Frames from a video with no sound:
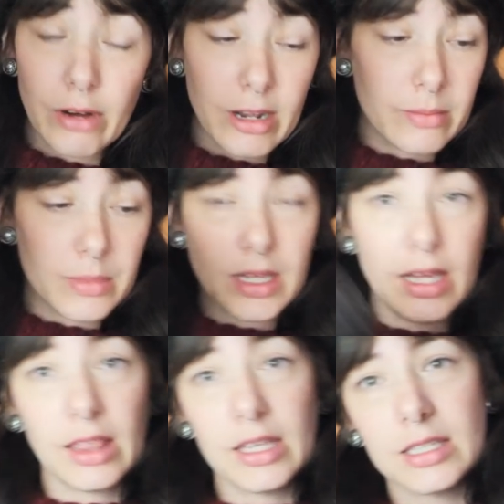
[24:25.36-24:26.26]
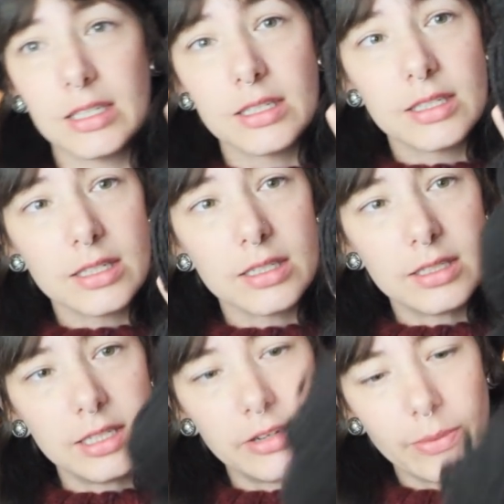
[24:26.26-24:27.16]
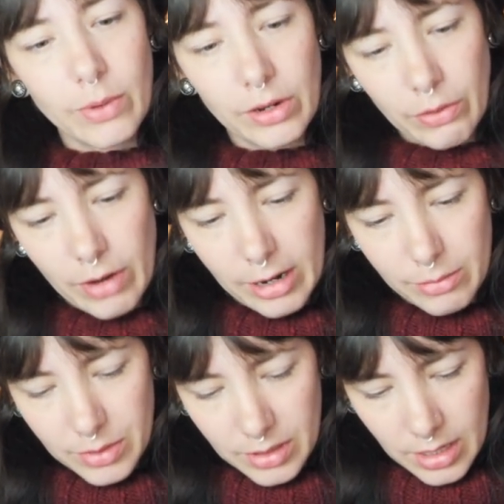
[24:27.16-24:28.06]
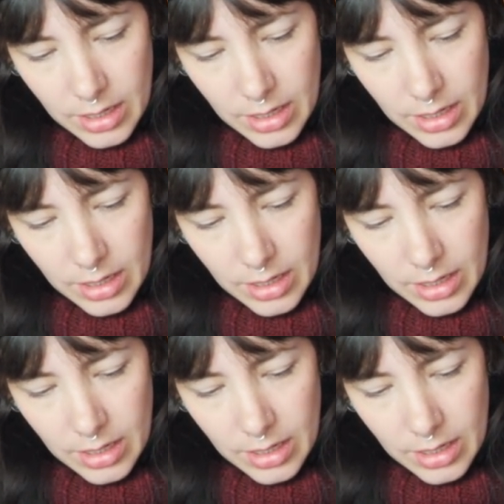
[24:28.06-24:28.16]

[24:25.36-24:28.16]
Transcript: grams, and this is 61 grams.